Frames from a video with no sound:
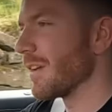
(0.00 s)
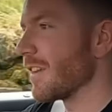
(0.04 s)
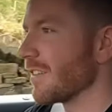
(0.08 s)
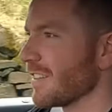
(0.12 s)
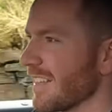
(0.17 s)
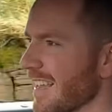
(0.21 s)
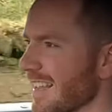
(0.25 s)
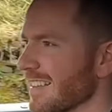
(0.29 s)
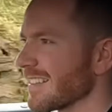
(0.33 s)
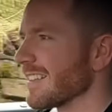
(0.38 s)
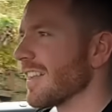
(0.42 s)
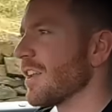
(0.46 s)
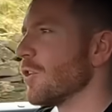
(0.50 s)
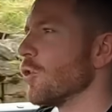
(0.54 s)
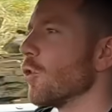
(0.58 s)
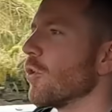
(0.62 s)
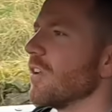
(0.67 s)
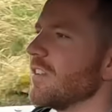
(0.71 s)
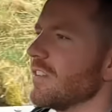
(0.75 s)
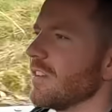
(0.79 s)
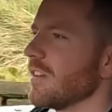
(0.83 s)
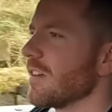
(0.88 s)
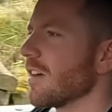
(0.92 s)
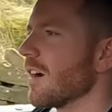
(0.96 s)
because it isn't a
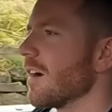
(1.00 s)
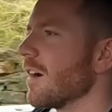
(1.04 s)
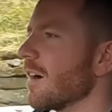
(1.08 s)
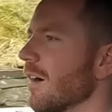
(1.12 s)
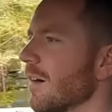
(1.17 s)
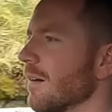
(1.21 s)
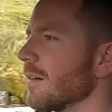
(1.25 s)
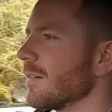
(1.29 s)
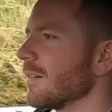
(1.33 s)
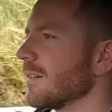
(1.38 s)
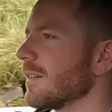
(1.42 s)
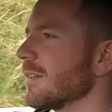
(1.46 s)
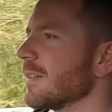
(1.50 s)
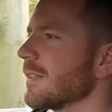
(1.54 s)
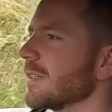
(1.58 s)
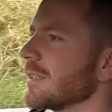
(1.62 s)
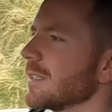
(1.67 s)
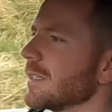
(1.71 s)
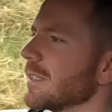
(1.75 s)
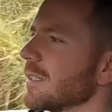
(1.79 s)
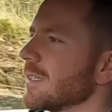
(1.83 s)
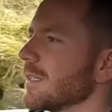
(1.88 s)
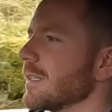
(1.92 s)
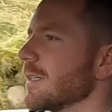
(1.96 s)
noisy car.
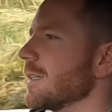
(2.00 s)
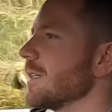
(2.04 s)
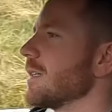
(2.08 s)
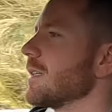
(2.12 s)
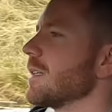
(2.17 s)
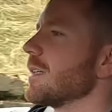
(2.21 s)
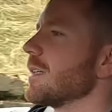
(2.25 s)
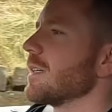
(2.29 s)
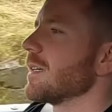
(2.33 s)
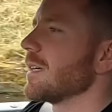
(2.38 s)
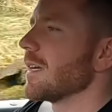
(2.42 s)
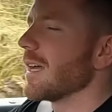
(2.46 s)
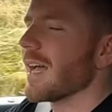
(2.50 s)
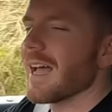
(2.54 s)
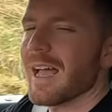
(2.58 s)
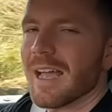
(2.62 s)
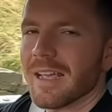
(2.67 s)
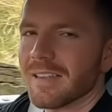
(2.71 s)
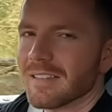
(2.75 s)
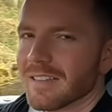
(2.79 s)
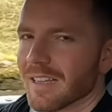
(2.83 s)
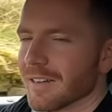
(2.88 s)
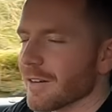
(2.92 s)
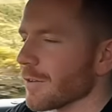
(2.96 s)
I
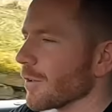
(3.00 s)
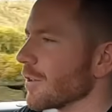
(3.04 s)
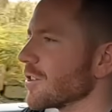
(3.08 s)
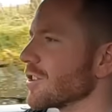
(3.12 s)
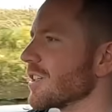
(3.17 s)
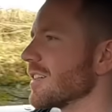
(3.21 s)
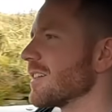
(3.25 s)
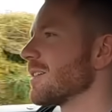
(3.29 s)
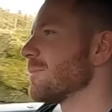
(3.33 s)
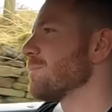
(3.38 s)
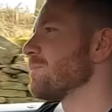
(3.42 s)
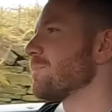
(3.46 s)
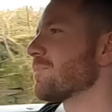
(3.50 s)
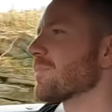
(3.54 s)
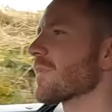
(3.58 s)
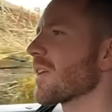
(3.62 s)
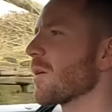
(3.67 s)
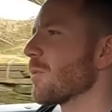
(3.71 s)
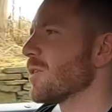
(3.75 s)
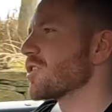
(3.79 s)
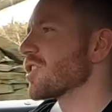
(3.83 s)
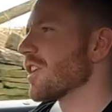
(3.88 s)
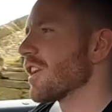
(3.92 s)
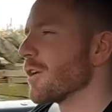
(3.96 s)
hate technology. I
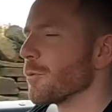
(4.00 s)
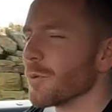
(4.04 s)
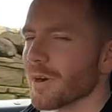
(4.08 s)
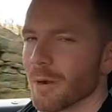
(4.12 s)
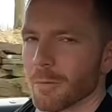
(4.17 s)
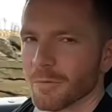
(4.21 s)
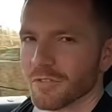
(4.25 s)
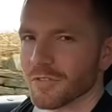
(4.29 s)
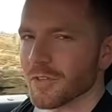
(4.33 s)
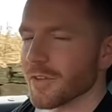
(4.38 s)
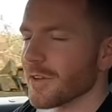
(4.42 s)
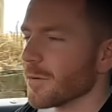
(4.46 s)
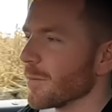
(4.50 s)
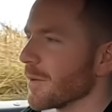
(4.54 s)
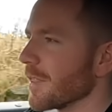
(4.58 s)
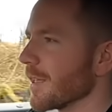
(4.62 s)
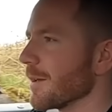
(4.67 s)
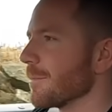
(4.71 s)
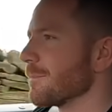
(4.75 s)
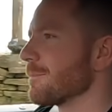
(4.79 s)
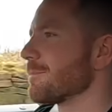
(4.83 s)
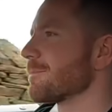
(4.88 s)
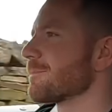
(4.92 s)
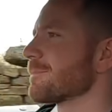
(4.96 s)
wish I knew what I was doing with
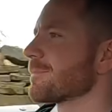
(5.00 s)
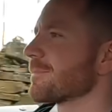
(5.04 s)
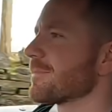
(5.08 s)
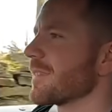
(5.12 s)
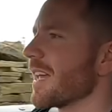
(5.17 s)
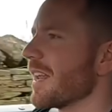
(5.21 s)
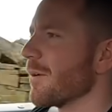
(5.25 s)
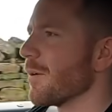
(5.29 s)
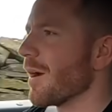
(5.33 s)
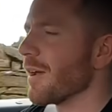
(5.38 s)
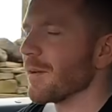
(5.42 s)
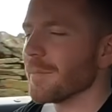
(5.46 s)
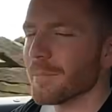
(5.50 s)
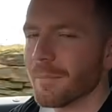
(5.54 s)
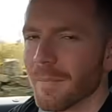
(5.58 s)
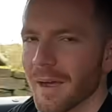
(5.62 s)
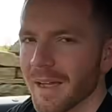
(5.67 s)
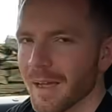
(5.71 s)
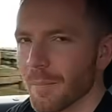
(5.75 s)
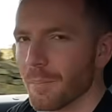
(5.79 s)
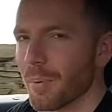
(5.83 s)
it. Anyway, my